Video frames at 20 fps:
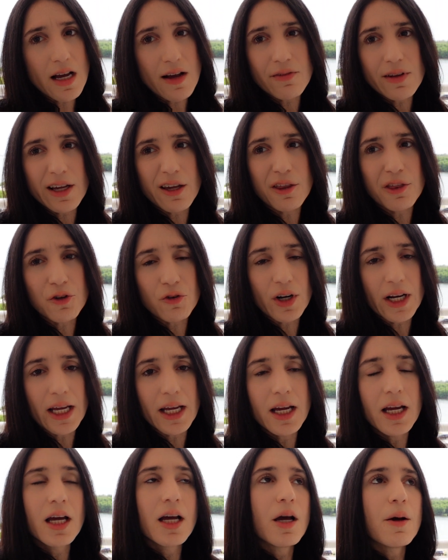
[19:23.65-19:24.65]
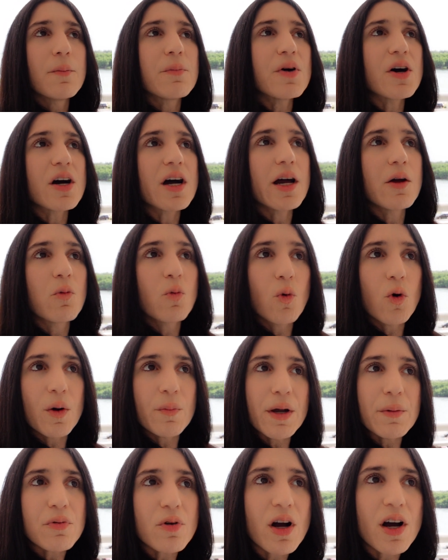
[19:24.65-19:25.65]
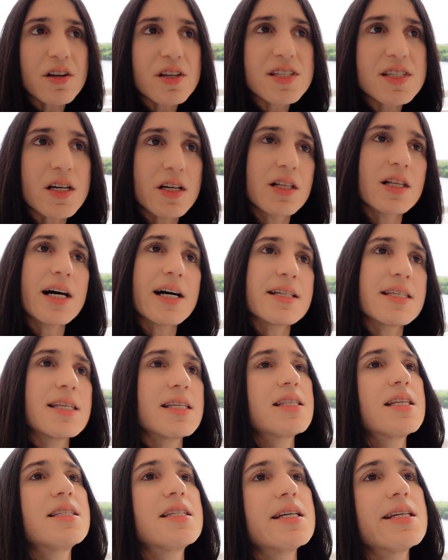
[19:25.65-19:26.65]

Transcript: I have like 3, but I wore my Prada sunglasses to